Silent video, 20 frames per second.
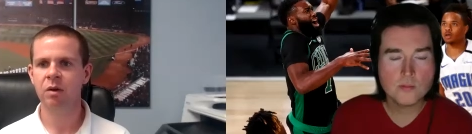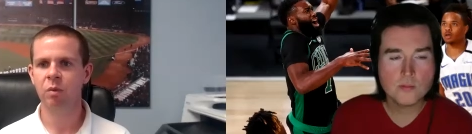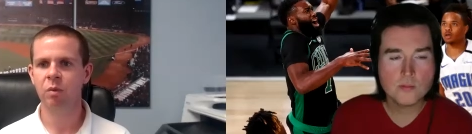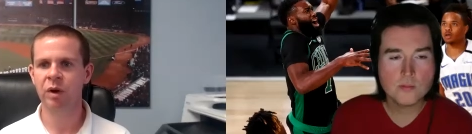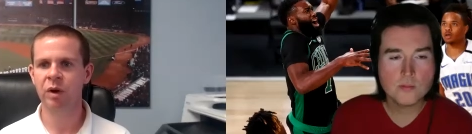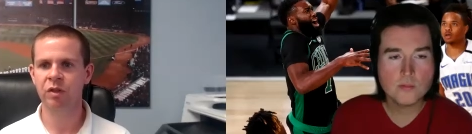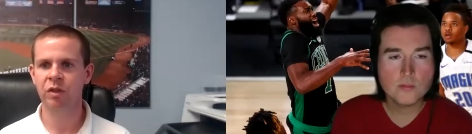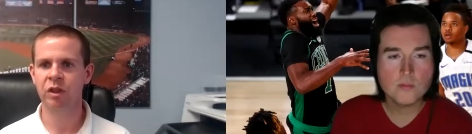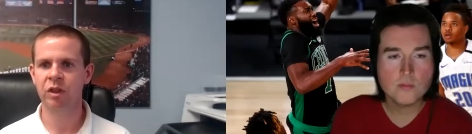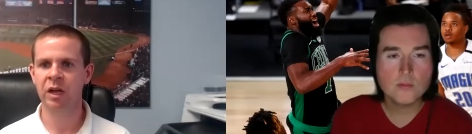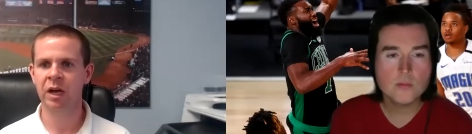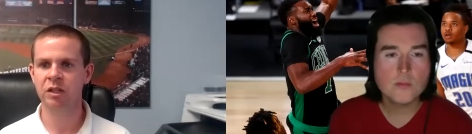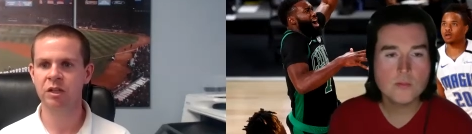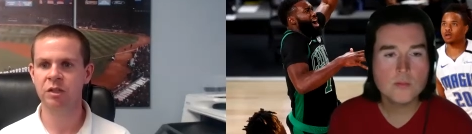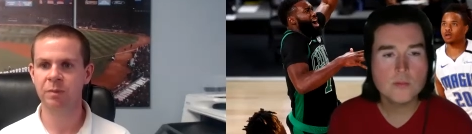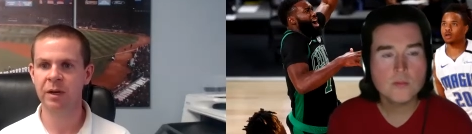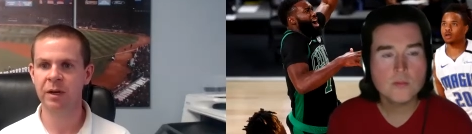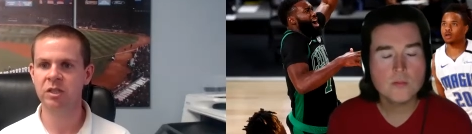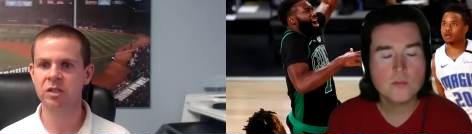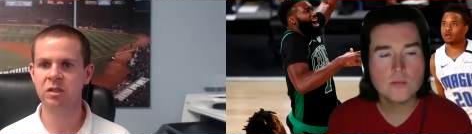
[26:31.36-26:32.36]
Speaker 1: with uh,
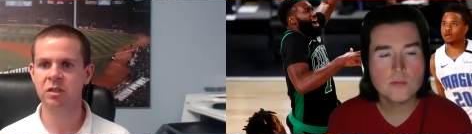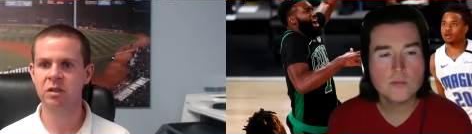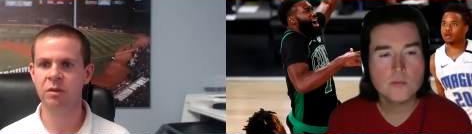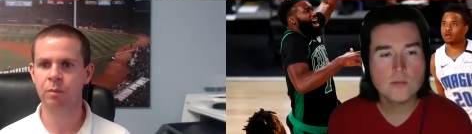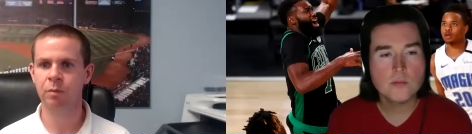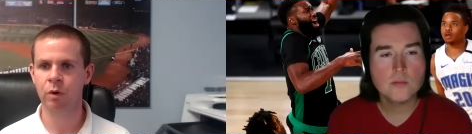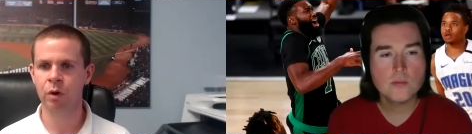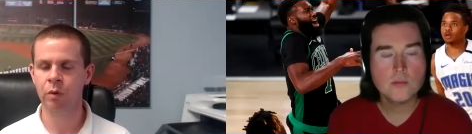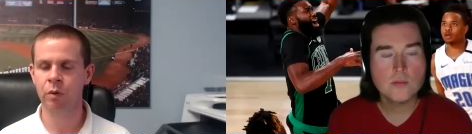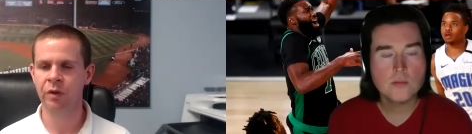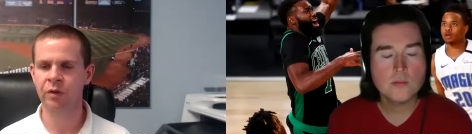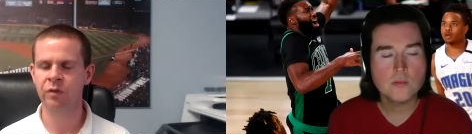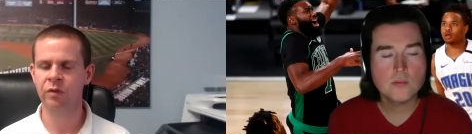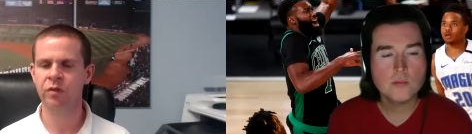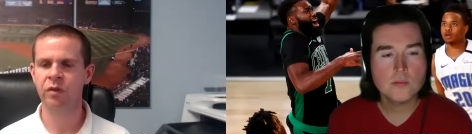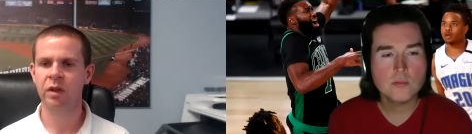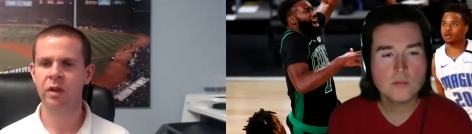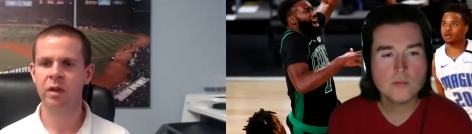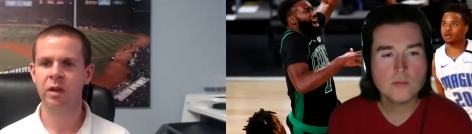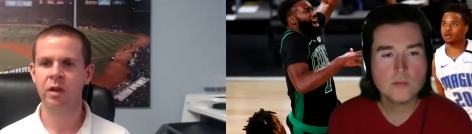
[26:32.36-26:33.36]
especially the Bruins,